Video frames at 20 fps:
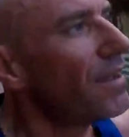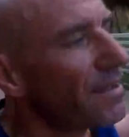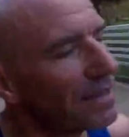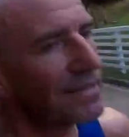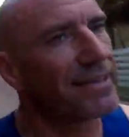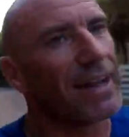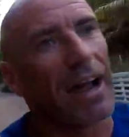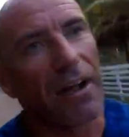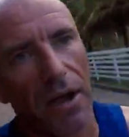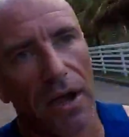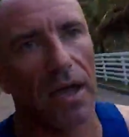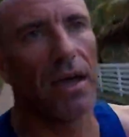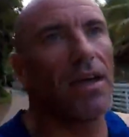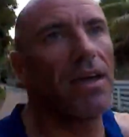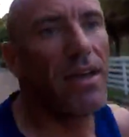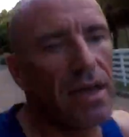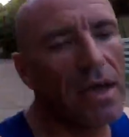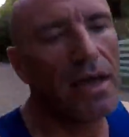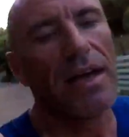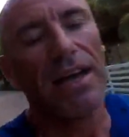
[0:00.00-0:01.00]
So
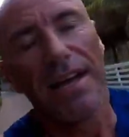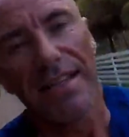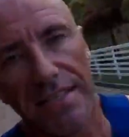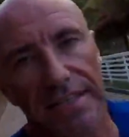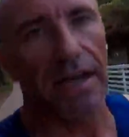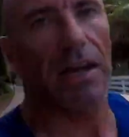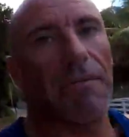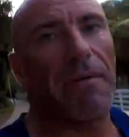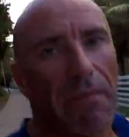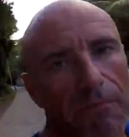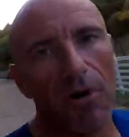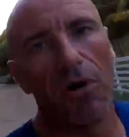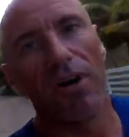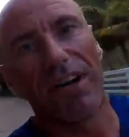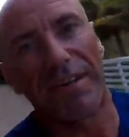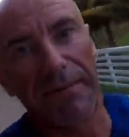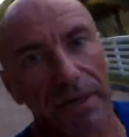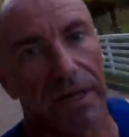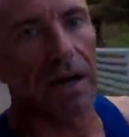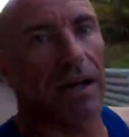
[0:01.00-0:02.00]
I'll tell you a bit more as
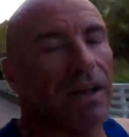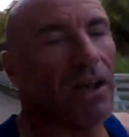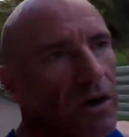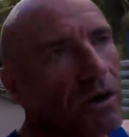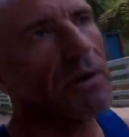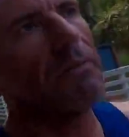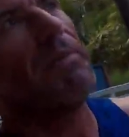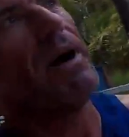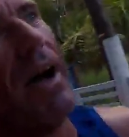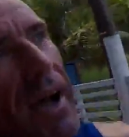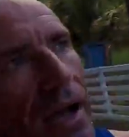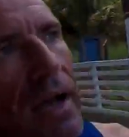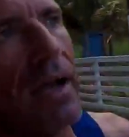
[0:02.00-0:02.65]
we go along, but